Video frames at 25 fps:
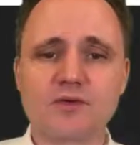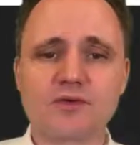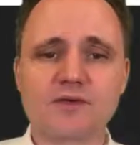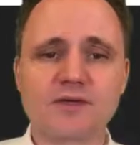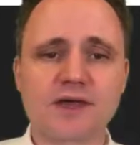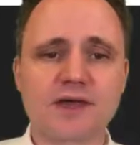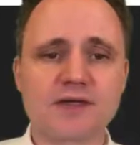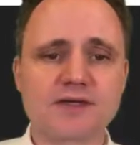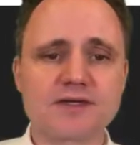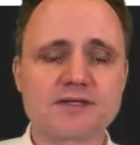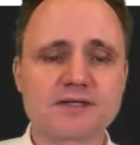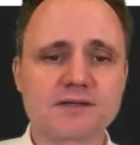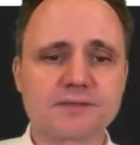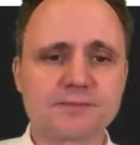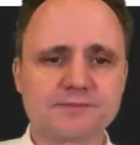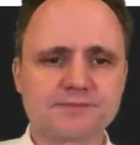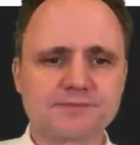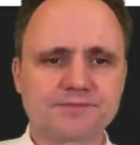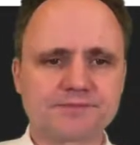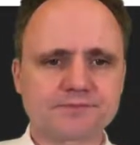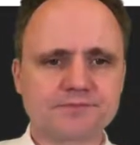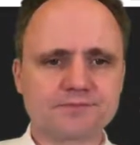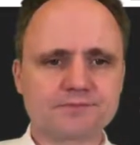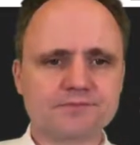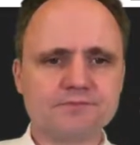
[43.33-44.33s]
taste.
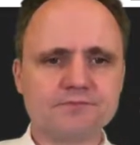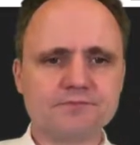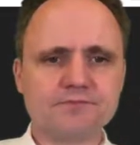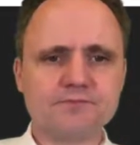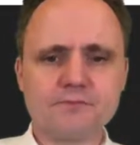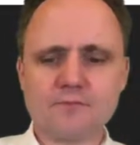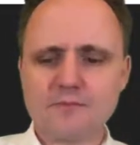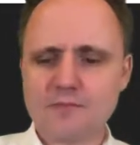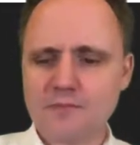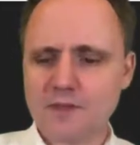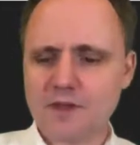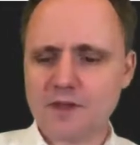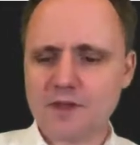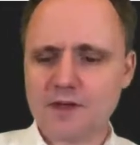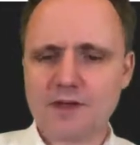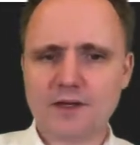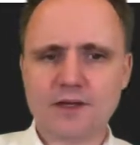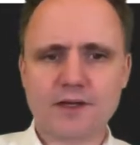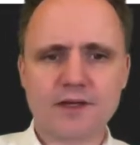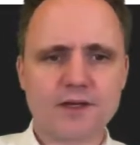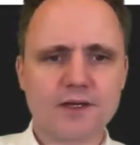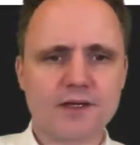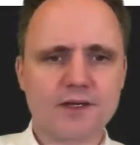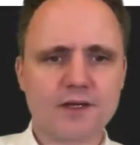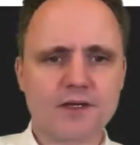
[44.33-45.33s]

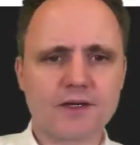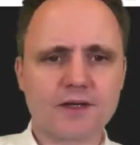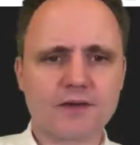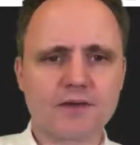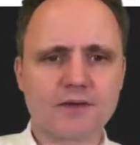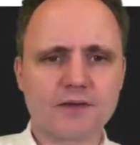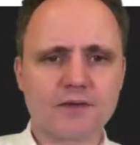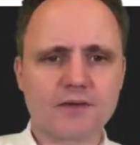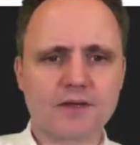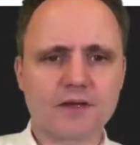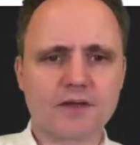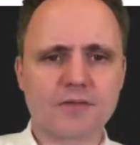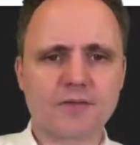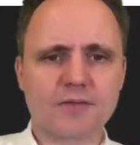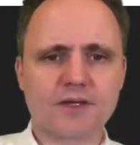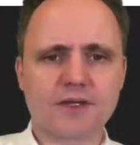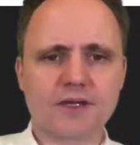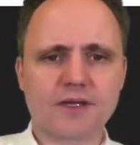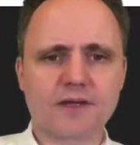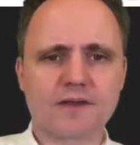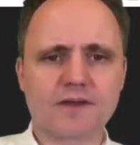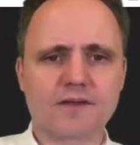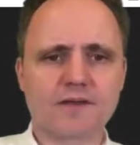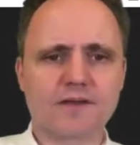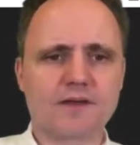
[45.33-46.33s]
Here, let me
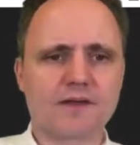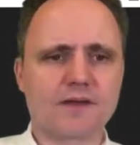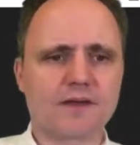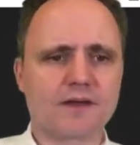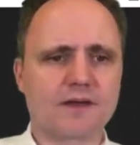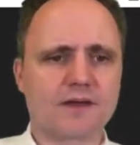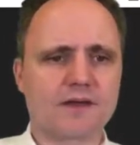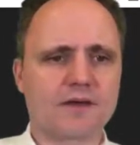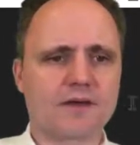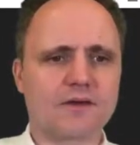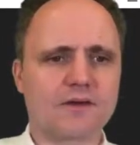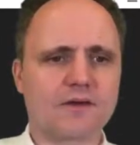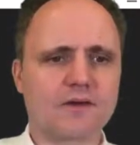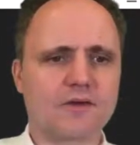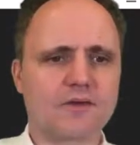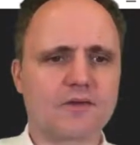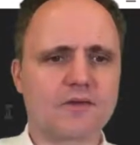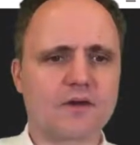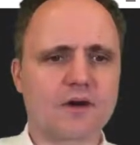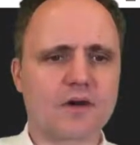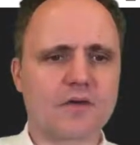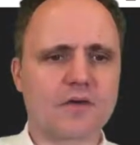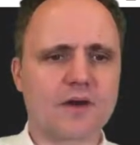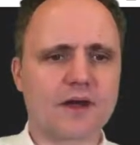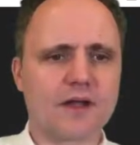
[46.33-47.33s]
get the
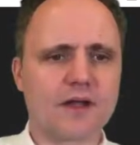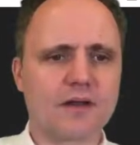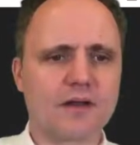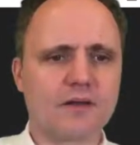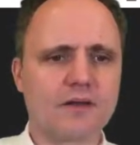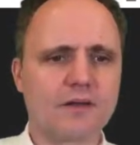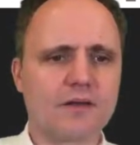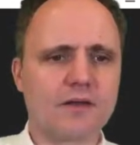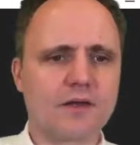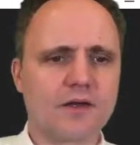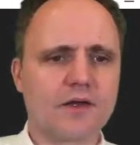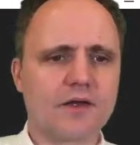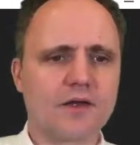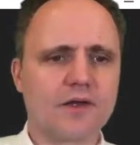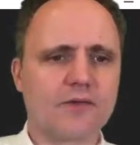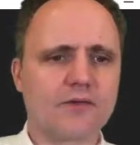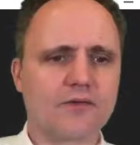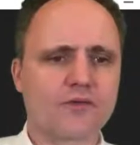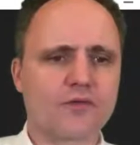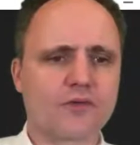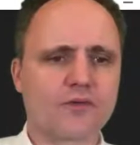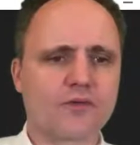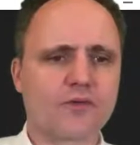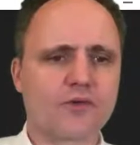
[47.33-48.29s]
URL. So of